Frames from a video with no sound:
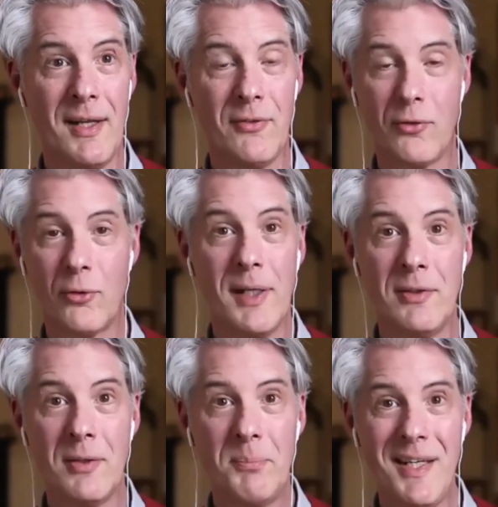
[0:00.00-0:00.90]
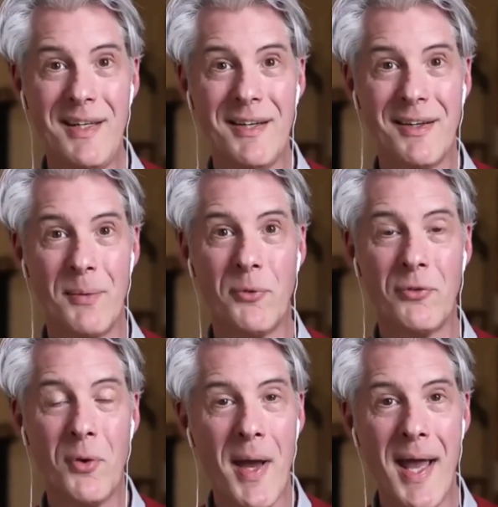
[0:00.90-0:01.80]
"It's great to be here. I'm
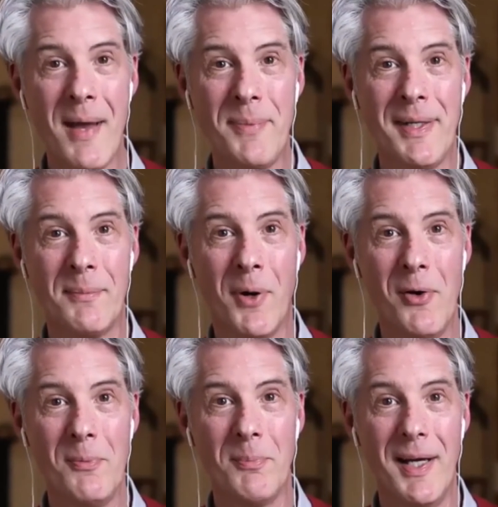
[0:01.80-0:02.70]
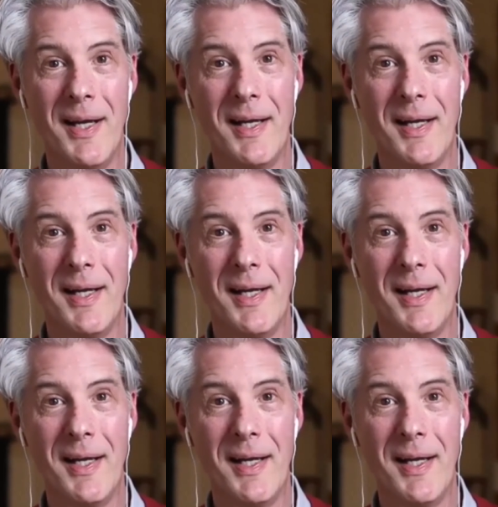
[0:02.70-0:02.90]
so happy I'm home."